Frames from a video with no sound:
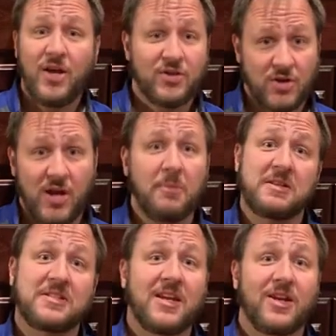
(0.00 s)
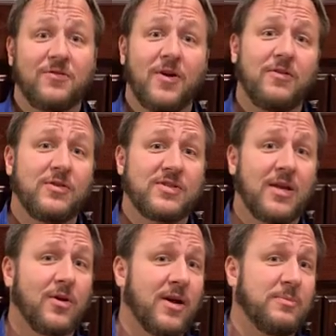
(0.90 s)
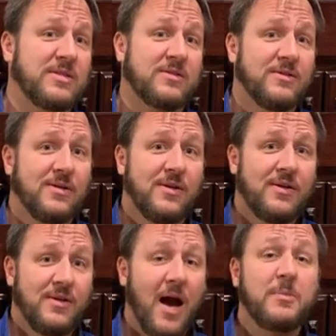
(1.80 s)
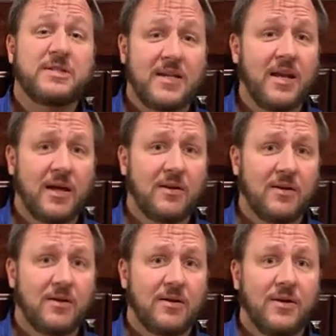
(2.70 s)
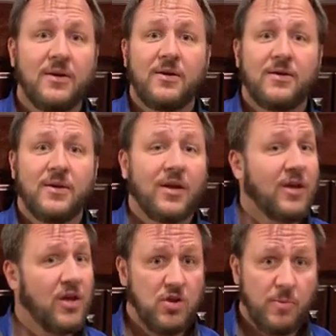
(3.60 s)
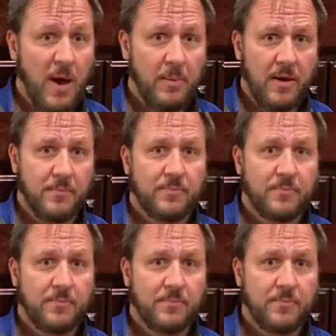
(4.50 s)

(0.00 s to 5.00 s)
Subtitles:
He'll start coming and sitting in front of you saying, I'm sitting. Can you pet me?